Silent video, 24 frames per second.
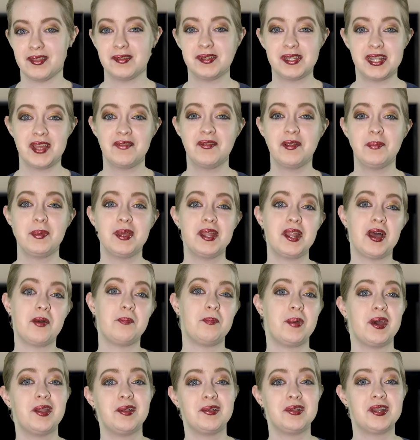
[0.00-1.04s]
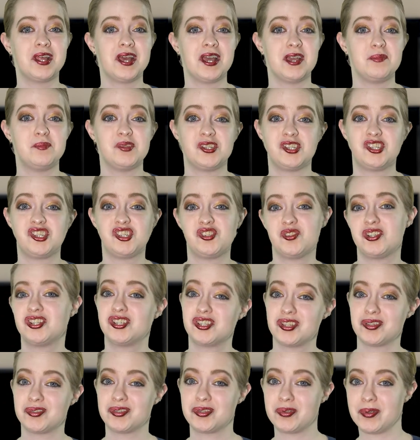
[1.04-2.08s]
There's never been a better time to stretch
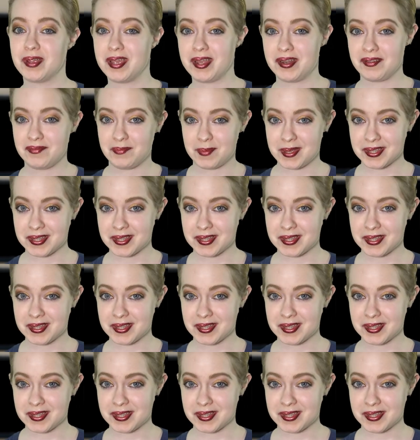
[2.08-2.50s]
those creative